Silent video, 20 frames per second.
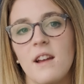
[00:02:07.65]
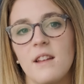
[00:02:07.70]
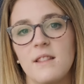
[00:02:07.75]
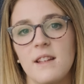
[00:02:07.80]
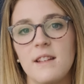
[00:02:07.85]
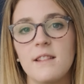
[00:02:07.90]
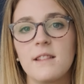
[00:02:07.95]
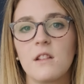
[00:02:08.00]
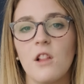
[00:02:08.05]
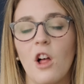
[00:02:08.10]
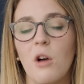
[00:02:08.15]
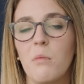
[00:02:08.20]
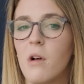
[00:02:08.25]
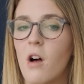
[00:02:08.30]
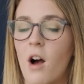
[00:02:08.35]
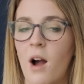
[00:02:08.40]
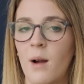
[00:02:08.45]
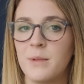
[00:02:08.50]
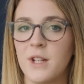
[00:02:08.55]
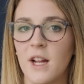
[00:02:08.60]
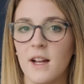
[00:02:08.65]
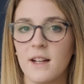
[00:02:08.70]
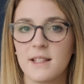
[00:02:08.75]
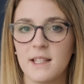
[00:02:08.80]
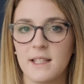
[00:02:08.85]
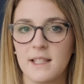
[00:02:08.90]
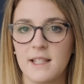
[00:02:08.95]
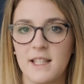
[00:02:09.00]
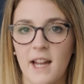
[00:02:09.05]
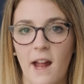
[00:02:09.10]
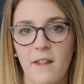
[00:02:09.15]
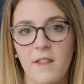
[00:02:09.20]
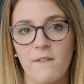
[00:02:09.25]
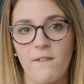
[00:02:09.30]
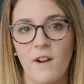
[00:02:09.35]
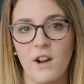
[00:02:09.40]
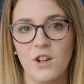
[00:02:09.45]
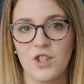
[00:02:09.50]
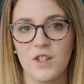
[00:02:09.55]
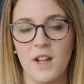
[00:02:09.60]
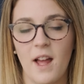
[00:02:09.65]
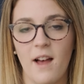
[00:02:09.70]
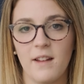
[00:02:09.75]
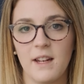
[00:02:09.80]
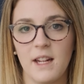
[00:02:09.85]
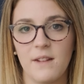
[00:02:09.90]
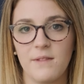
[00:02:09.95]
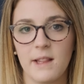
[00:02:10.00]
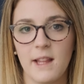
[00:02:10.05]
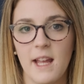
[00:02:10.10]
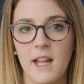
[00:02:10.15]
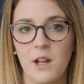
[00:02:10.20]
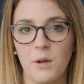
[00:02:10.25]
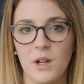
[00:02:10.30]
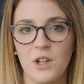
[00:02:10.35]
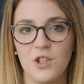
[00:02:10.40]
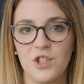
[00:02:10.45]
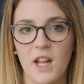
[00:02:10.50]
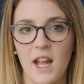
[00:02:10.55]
These global objects extend the functionality of the language,